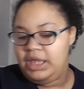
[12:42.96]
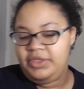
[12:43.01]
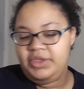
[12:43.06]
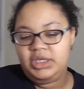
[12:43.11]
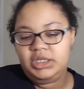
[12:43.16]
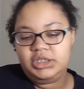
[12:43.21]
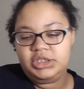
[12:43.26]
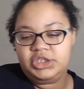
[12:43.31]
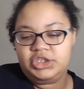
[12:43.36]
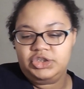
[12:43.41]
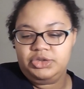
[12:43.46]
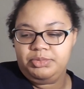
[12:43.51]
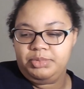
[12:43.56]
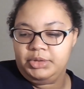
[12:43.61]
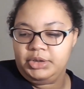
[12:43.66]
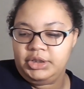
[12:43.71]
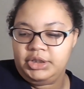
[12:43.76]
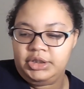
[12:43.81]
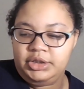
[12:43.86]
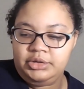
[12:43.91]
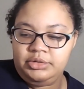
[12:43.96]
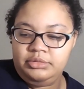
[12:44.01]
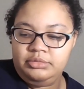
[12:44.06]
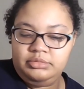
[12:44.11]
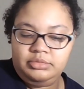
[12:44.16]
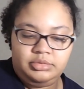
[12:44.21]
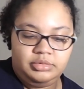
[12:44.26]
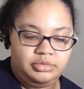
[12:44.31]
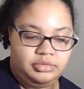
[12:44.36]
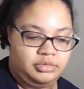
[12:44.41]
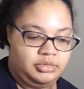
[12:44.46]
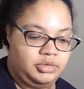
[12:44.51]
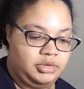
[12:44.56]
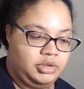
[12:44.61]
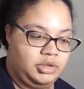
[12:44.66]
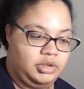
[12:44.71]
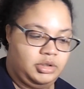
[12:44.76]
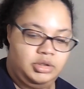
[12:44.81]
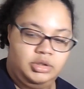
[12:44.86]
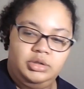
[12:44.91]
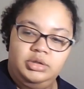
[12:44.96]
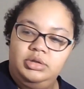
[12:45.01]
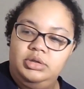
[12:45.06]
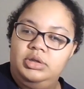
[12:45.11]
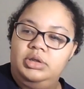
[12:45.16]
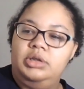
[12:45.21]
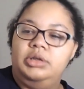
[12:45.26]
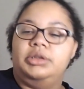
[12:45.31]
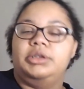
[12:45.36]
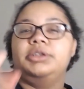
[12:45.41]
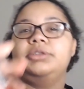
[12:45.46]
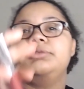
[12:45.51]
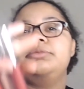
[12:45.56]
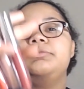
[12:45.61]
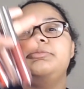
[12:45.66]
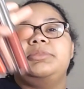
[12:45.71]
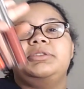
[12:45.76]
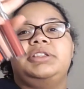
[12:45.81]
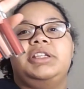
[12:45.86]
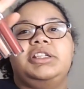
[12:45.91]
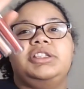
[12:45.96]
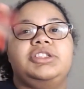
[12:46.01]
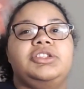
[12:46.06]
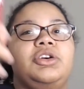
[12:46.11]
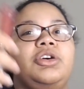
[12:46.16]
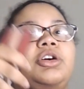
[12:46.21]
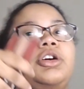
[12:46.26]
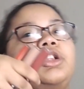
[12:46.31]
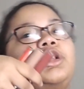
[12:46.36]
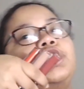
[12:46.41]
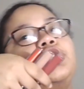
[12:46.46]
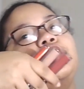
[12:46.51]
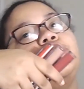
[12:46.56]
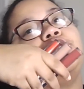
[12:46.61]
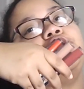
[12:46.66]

It's super cute. I don't know. But that's all the